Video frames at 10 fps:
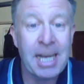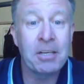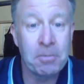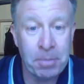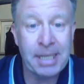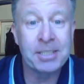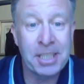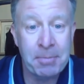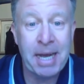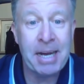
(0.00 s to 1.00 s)
I learned
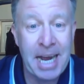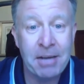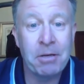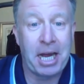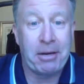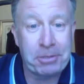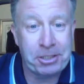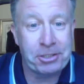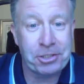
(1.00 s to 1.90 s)
plenty about how to